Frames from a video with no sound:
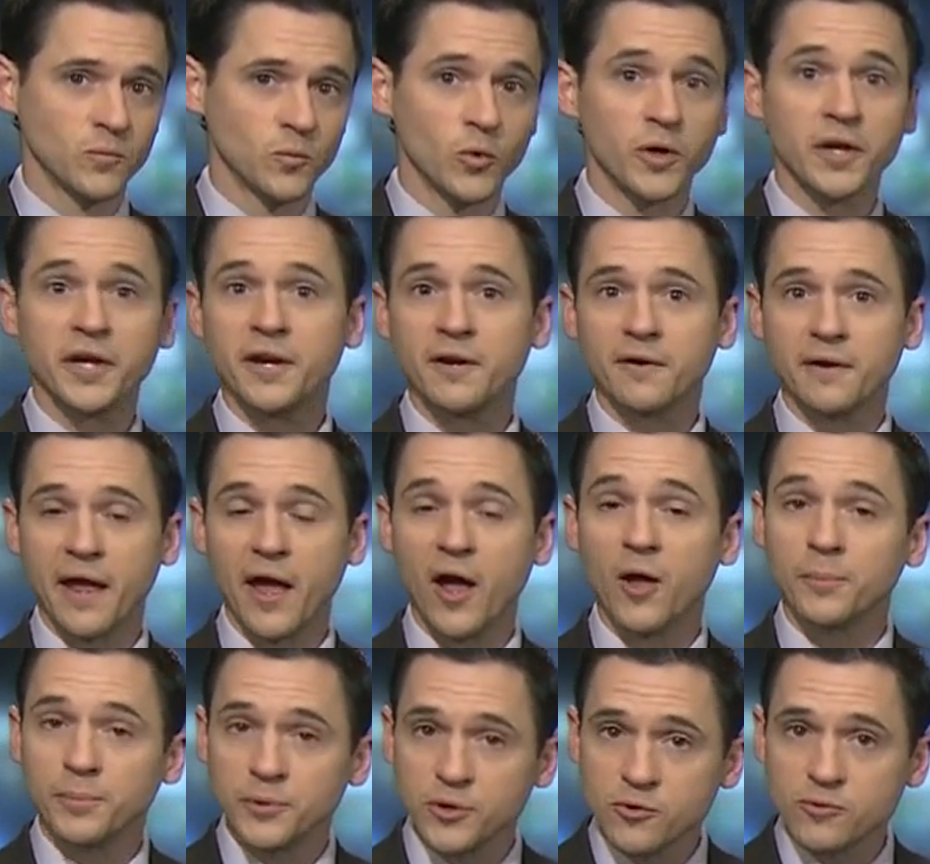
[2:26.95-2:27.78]
We're here to
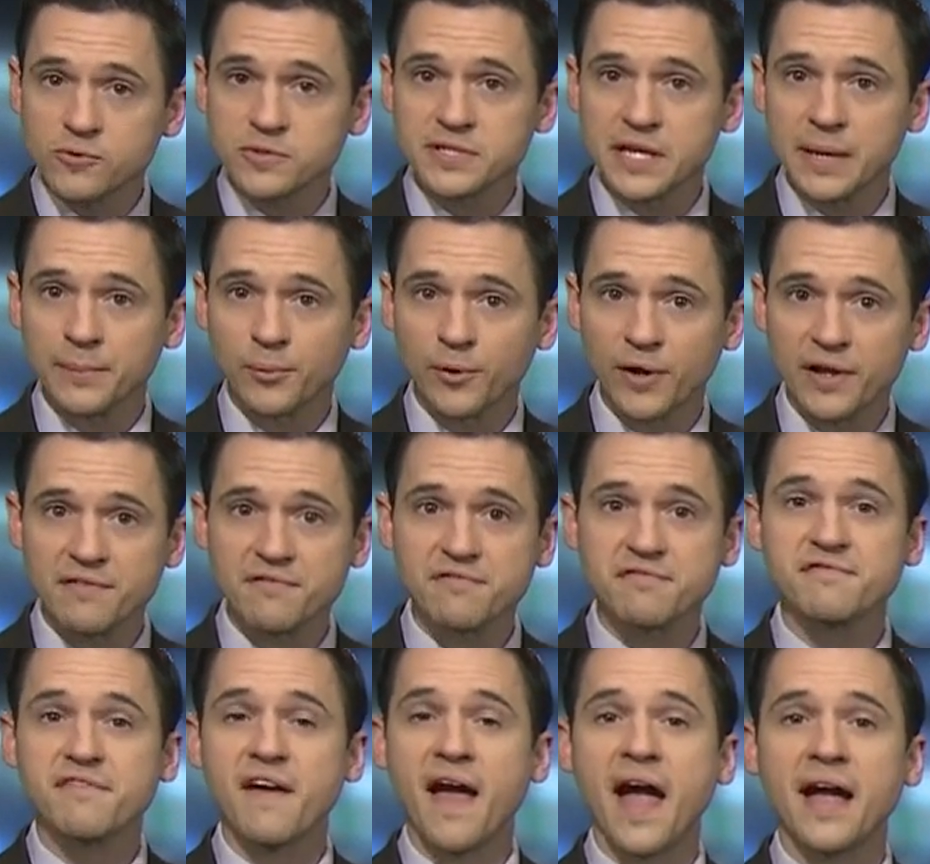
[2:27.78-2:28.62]
help you
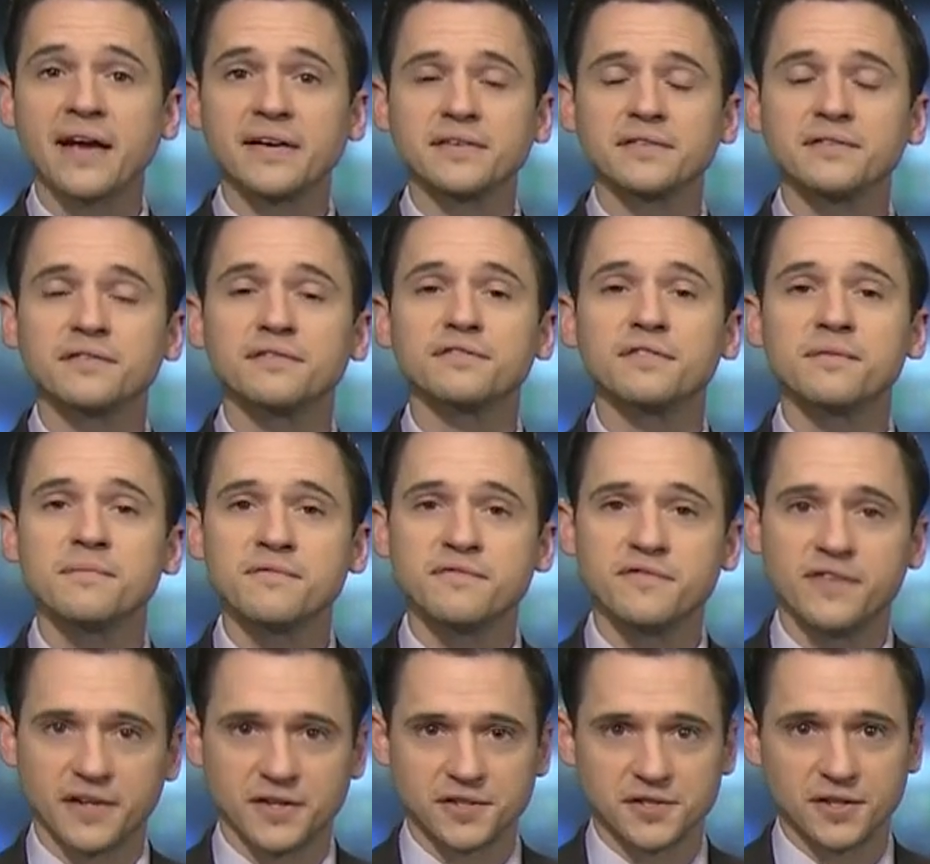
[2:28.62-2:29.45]
separate fact from
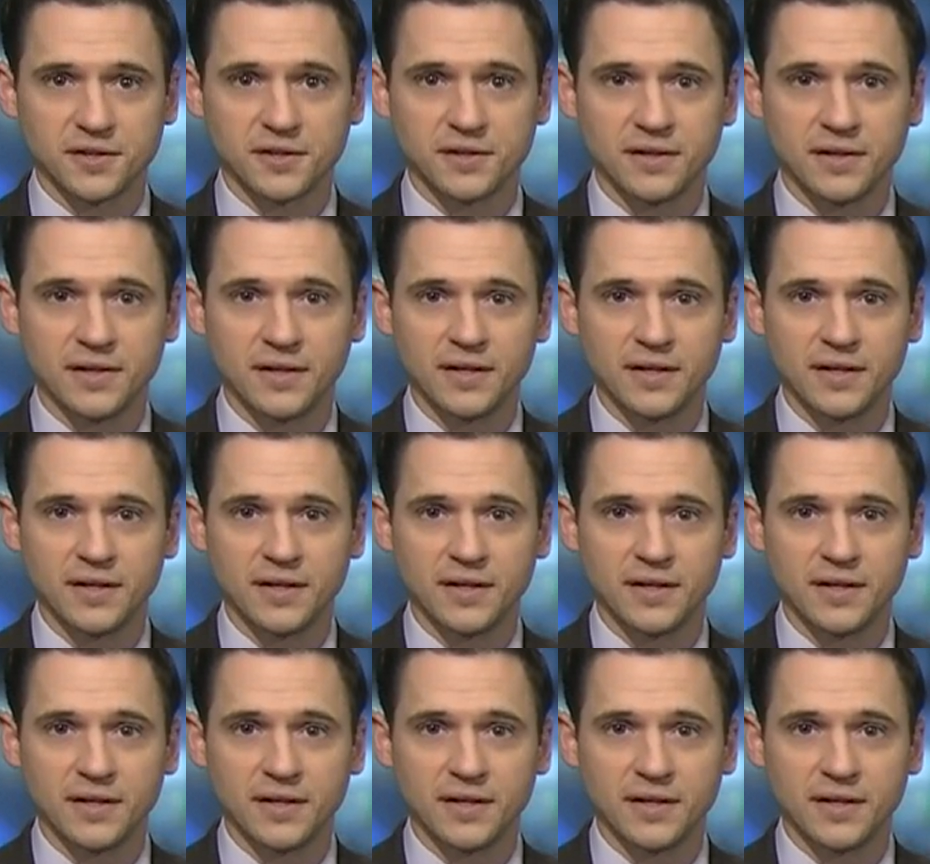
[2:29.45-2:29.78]
fiction.